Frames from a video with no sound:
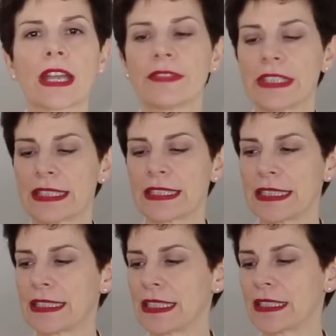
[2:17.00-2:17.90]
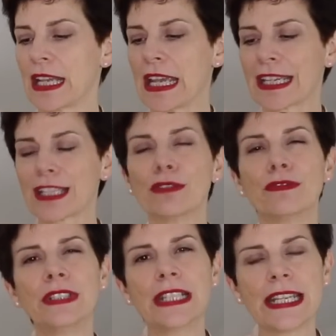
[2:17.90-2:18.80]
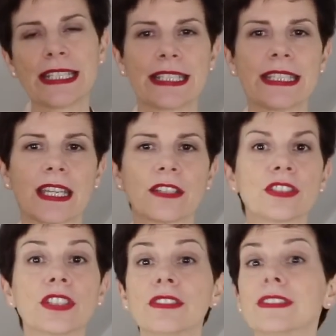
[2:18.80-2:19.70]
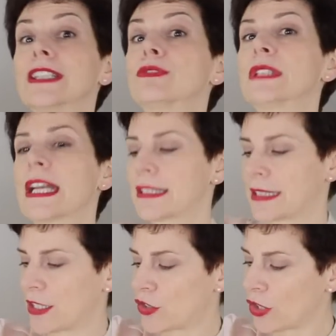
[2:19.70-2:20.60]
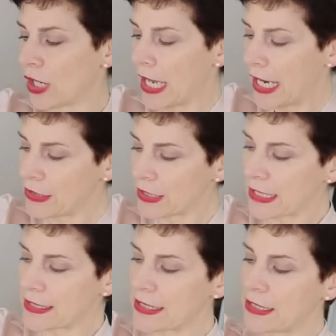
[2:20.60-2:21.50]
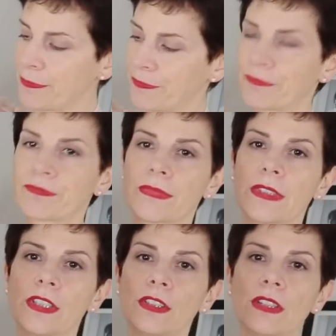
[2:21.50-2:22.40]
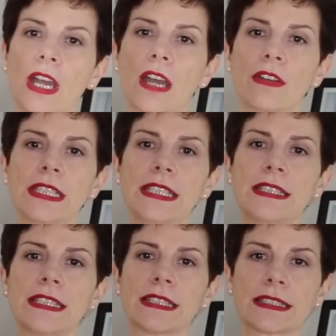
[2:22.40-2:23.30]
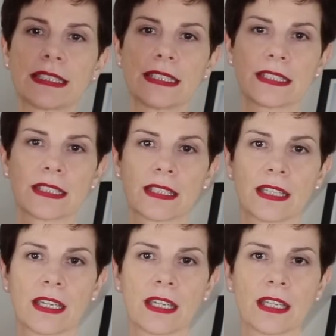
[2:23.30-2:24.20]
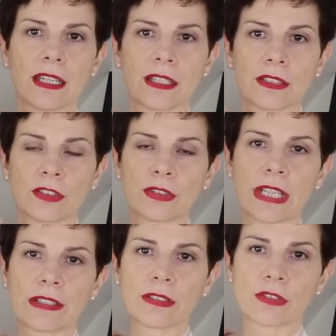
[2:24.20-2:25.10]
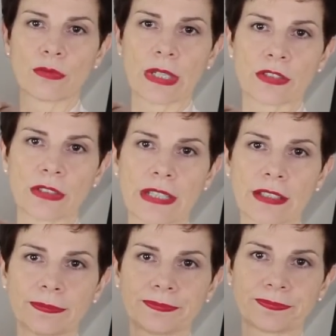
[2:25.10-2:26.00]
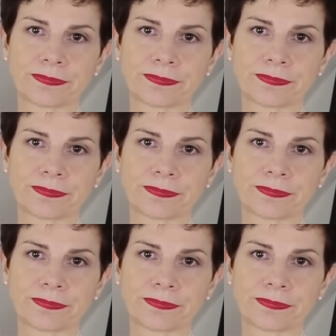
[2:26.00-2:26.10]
have this knitted kind of lacy cardigan that would add texture. And you can see, you know, how easy that is together, to wear together.